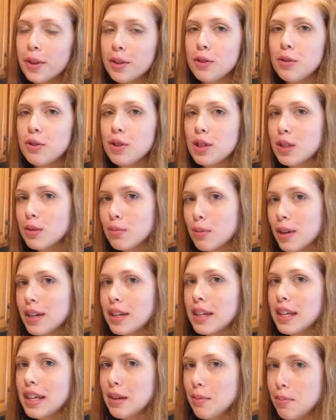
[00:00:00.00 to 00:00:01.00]
You just
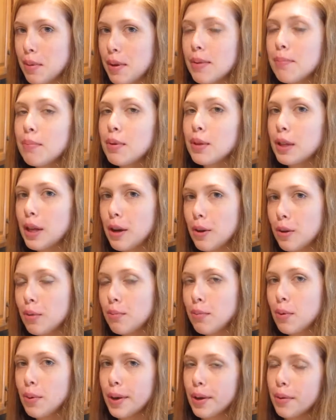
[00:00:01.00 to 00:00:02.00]
want to keep it below the
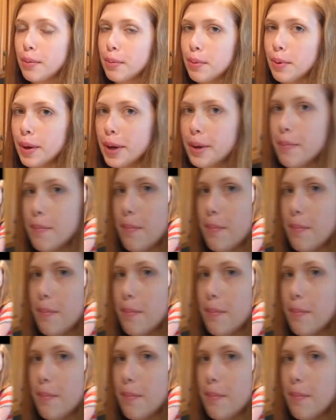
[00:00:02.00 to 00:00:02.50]
boil point.